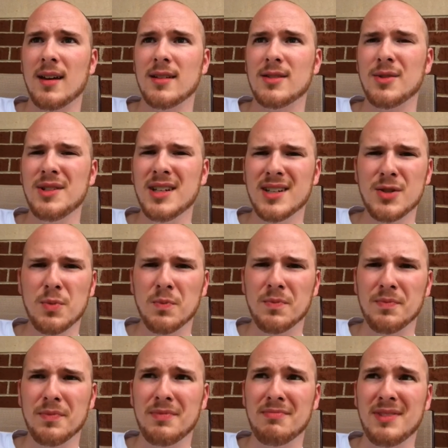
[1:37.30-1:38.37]
So he does
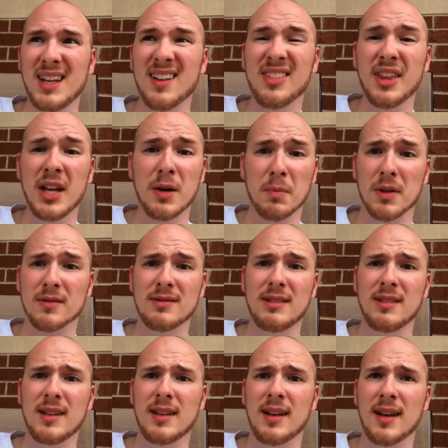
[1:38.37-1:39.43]
the unthinkable.
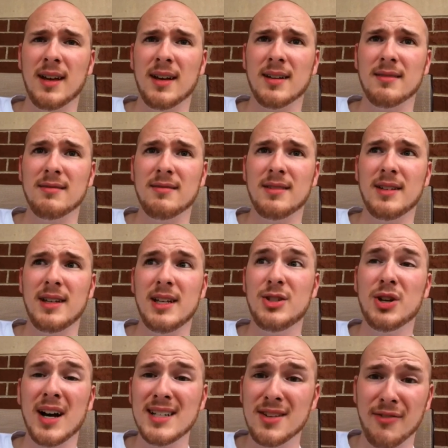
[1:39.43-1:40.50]
Uh, he
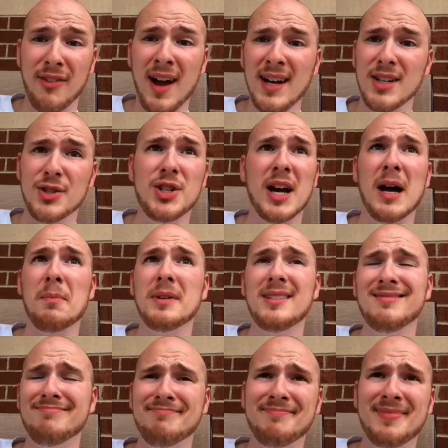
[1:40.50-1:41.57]
tries to find a job,
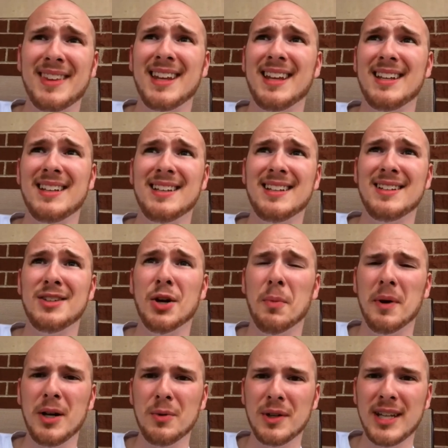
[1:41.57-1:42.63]
but
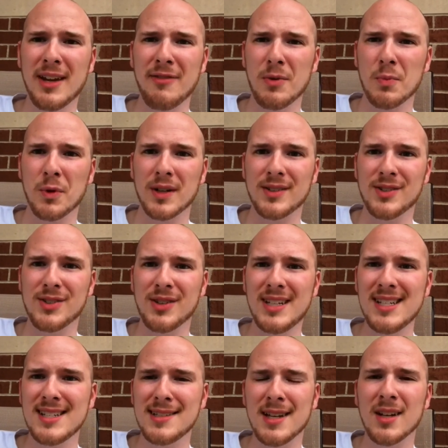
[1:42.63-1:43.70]
nobody will give him one, so
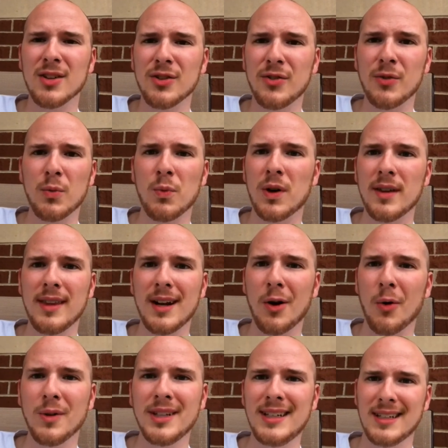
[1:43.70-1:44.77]
he settles for one that
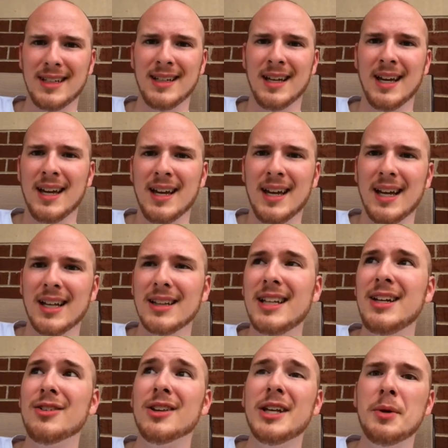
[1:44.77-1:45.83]
only
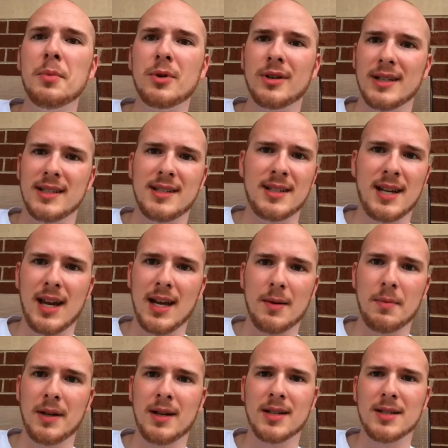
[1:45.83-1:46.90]
illegal immigrants
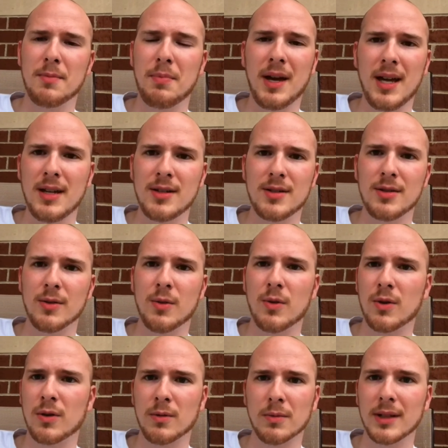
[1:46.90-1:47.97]
take because it pays so
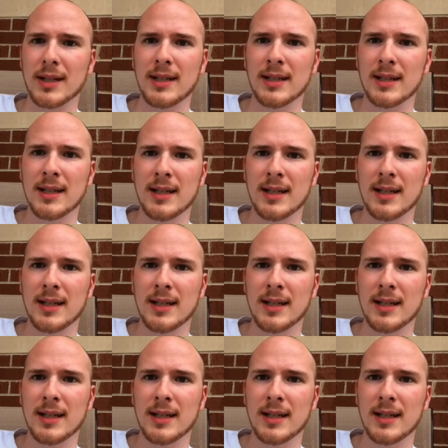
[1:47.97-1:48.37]
horribly.